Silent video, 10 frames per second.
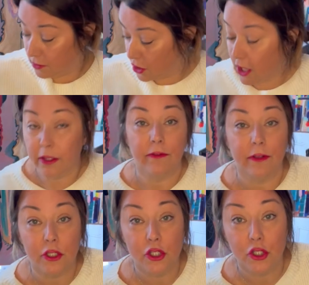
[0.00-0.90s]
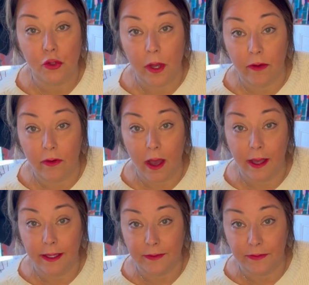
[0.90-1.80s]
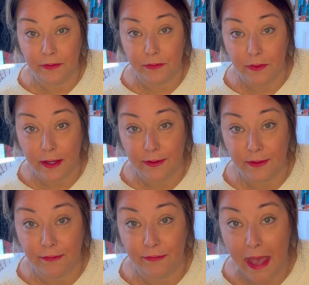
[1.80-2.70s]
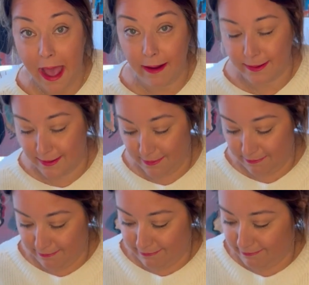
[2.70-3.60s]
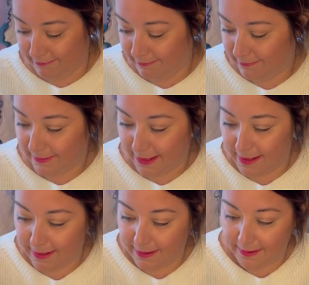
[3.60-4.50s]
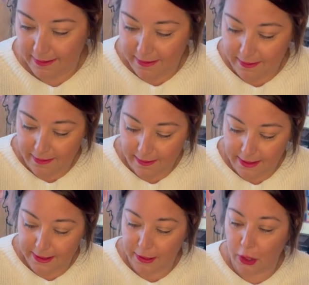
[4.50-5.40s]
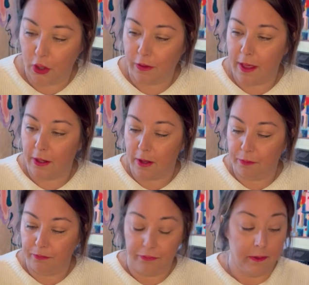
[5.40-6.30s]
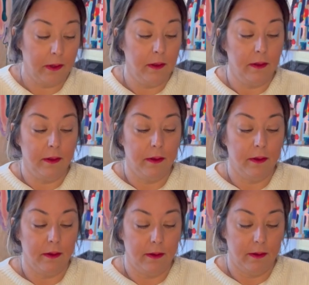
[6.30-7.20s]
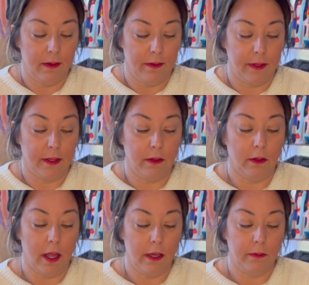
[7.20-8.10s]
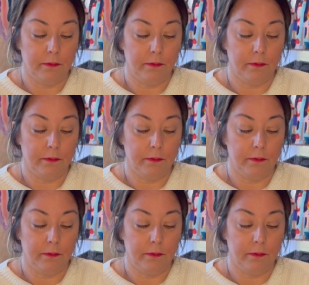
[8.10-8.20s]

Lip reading: jellyfish do have eyes. That is a fact. Okay. I did look that up on the internet